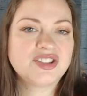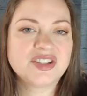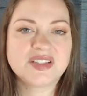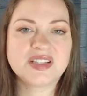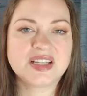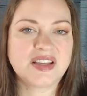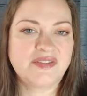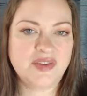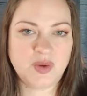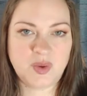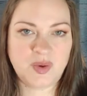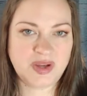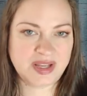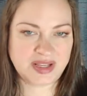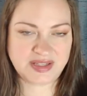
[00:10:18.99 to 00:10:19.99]
Just to give you a
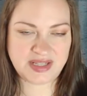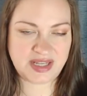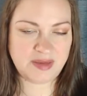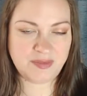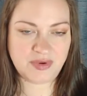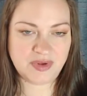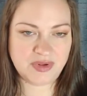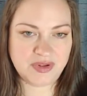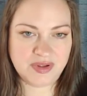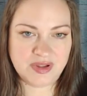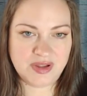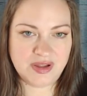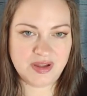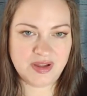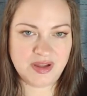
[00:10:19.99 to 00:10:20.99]
quick example
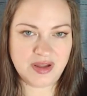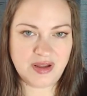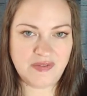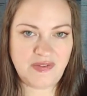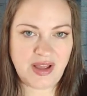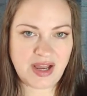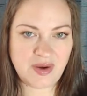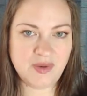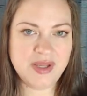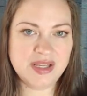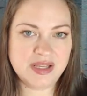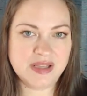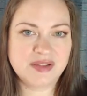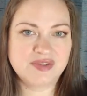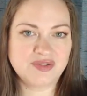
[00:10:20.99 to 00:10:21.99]
of how
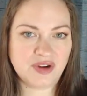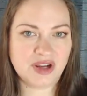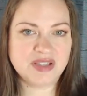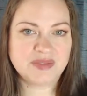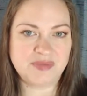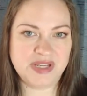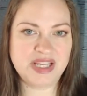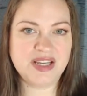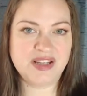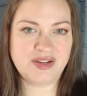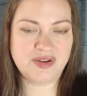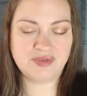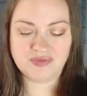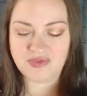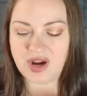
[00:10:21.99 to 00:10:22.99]
he draws me
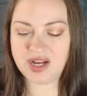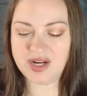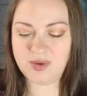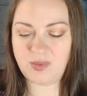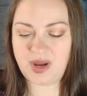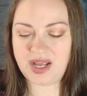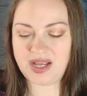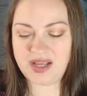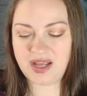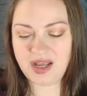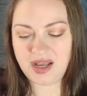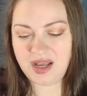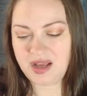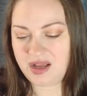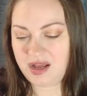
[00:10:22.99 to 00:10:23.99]
in right away,
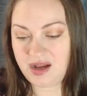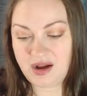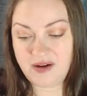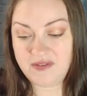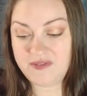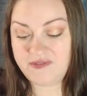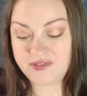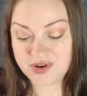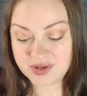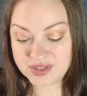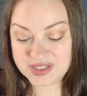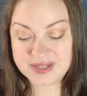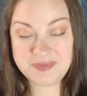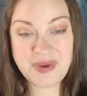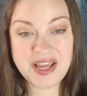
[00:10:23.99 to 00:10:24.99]

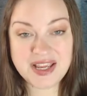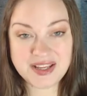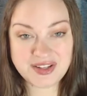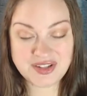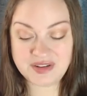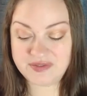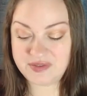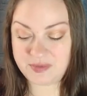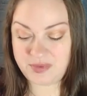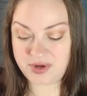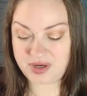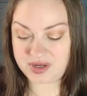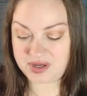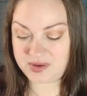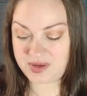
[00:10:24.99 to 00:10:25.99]
first page of the
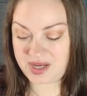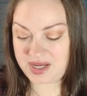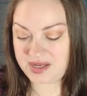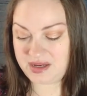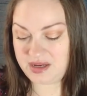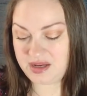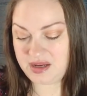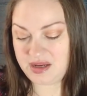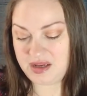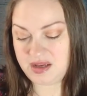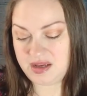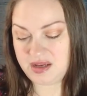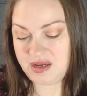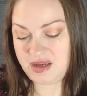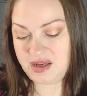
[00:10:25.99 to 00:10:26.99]
book, okay?
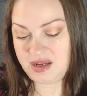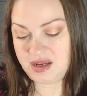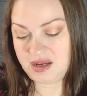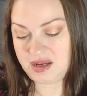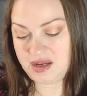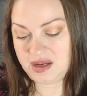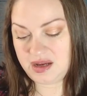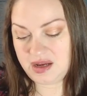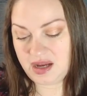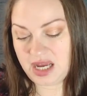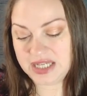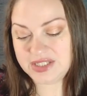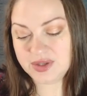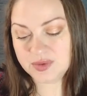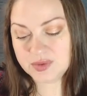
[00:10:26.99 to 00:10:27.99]

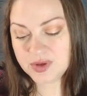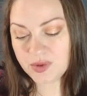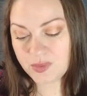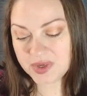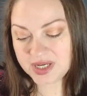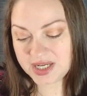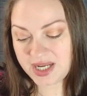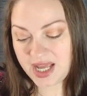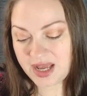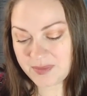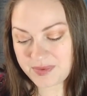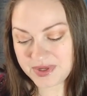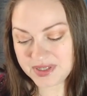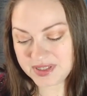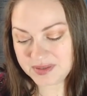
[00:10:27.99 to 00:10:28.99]
I don't know when it
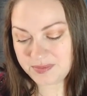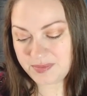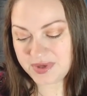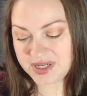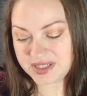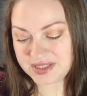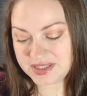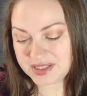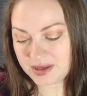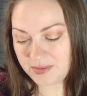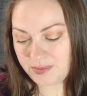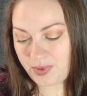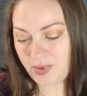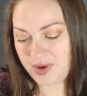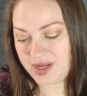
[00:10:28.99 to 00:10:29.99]
happened, but at
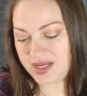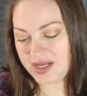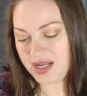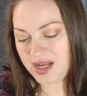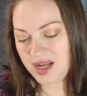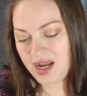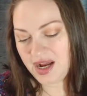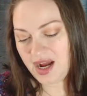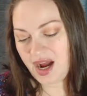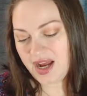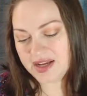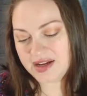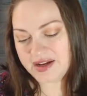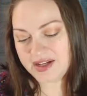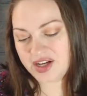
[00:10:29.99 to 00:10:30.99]
some point,
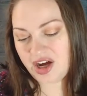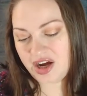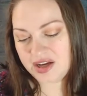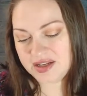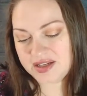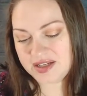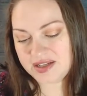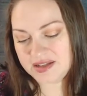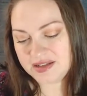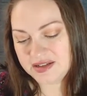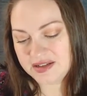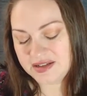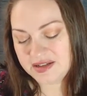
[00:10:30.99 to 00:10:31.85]
I got cocky.